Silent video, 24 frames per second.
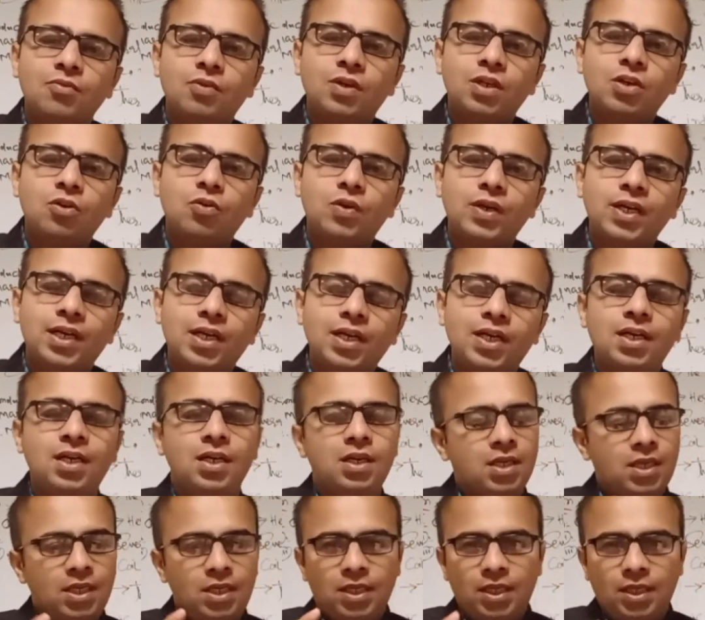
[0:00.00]
one over
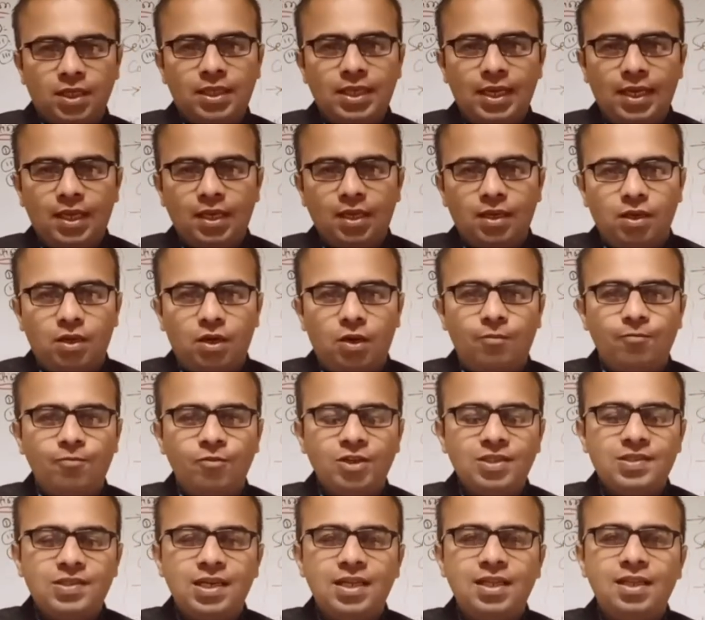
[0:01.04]
here, then
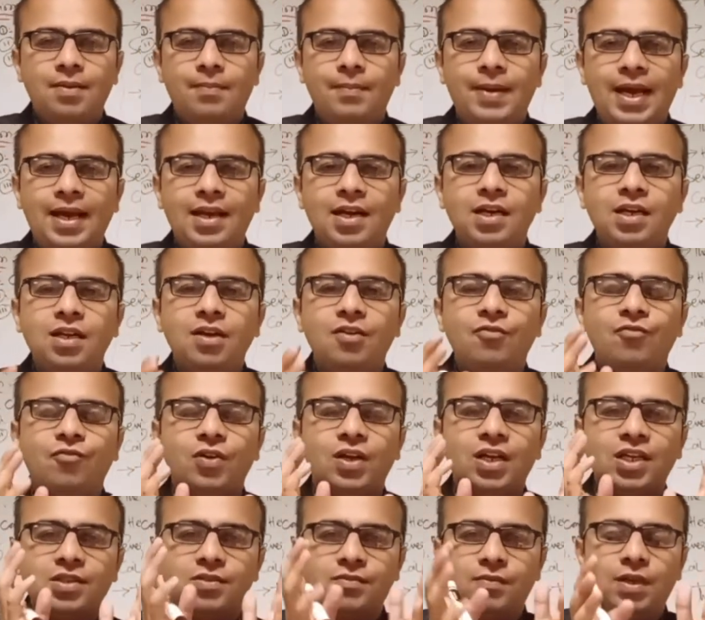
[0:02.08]
obviously the magnetic
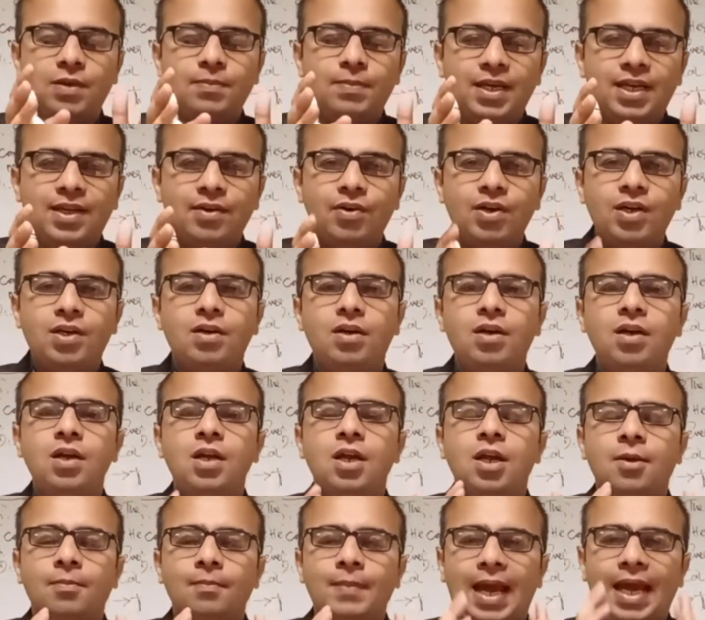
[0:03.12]
flux will be
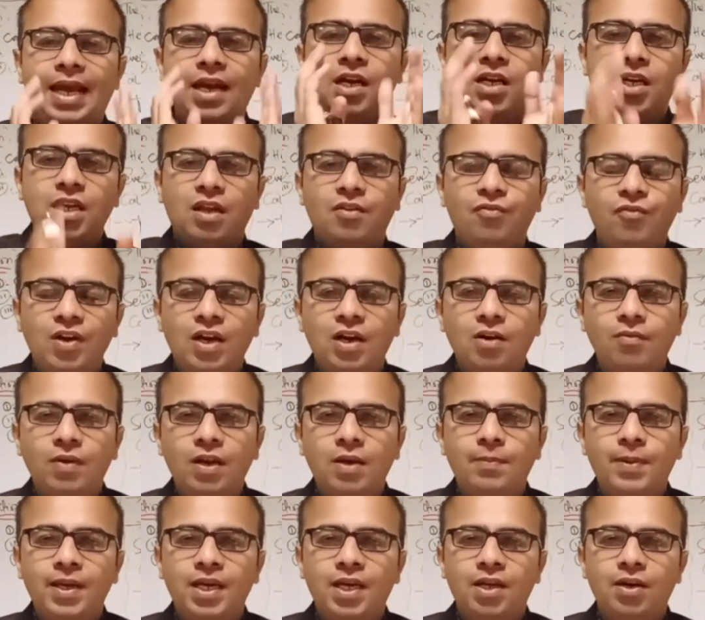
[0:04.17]
greater, magnetic field
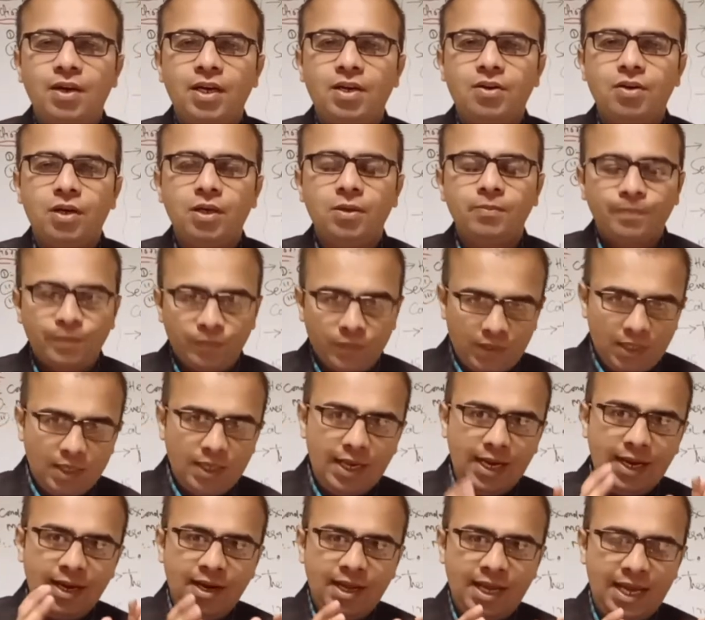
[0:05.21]
will be greater,
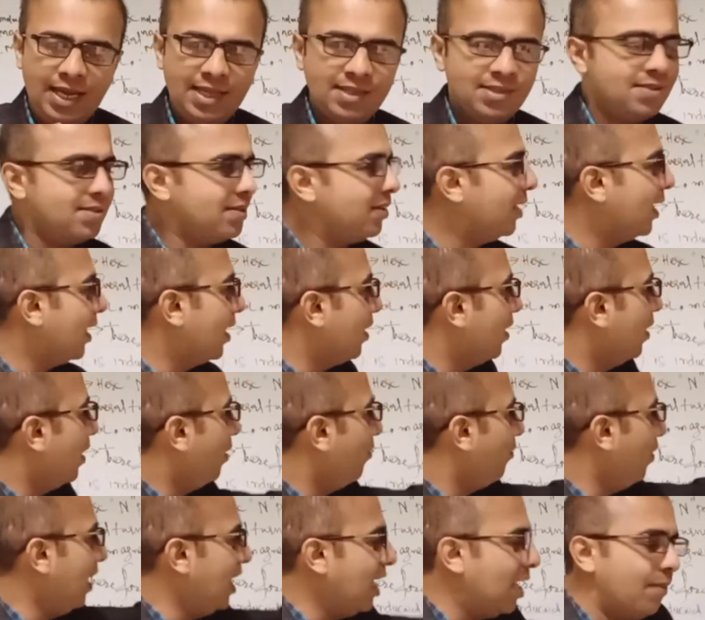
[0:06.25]
and hence the
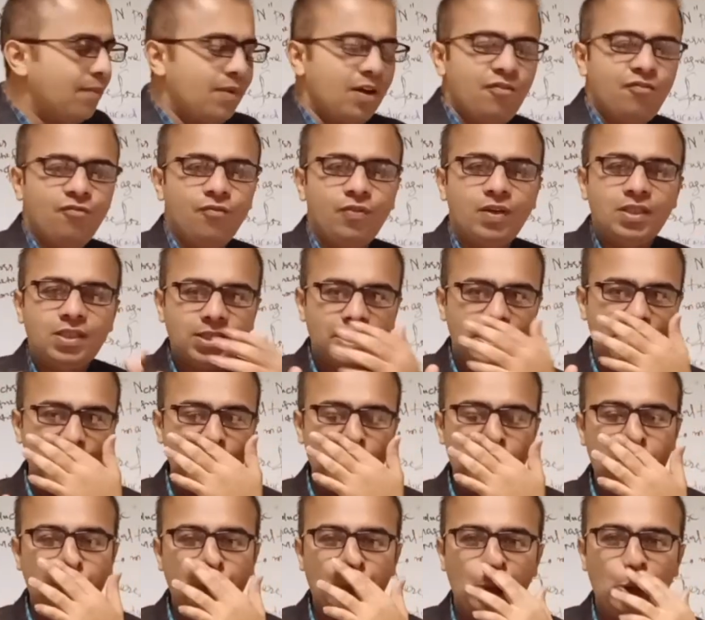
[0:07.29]
EMF which
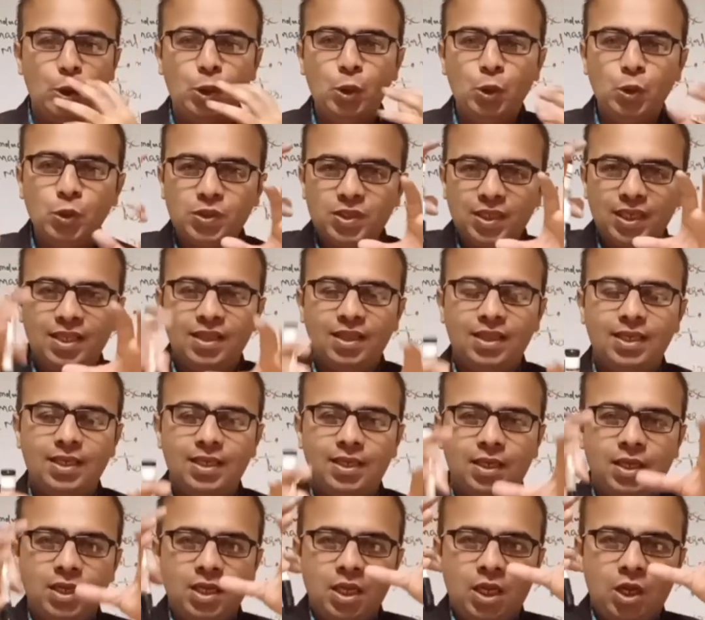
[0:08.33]
is produced in
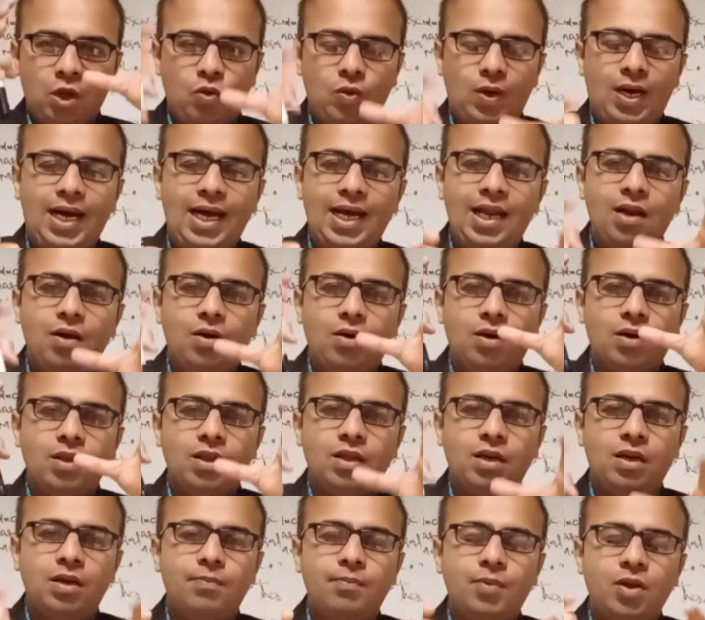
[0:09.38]
the coil or
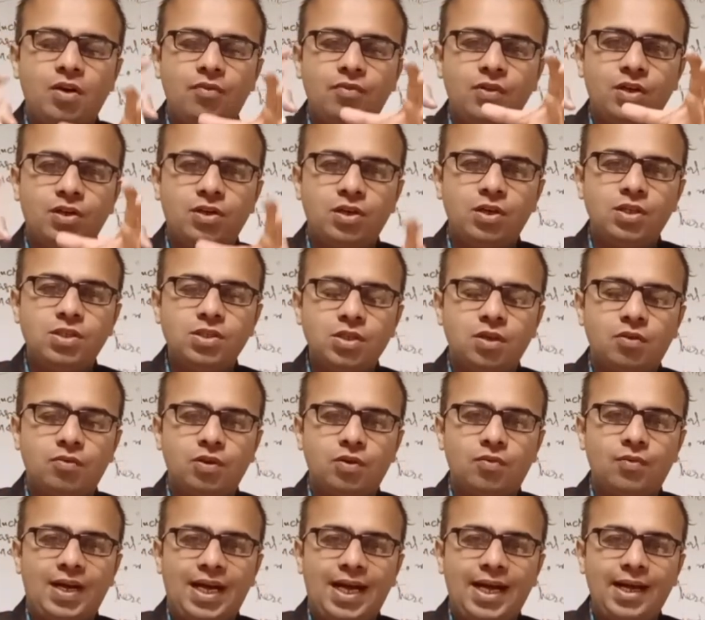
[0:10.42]
the number of the turns of
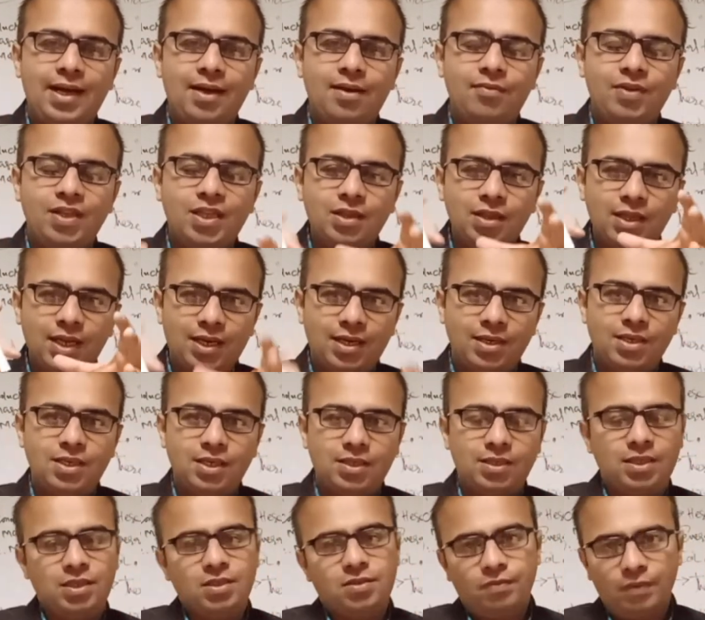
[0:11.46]
the wire within the
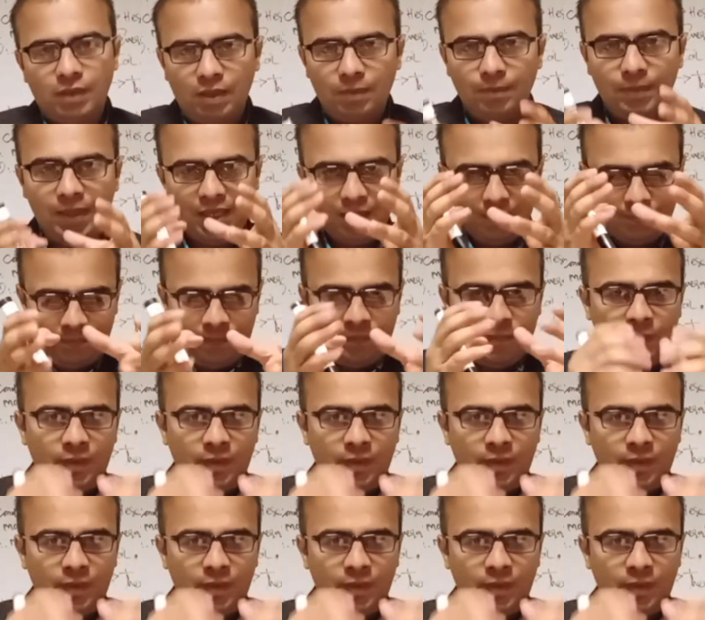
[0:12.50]
conductors will be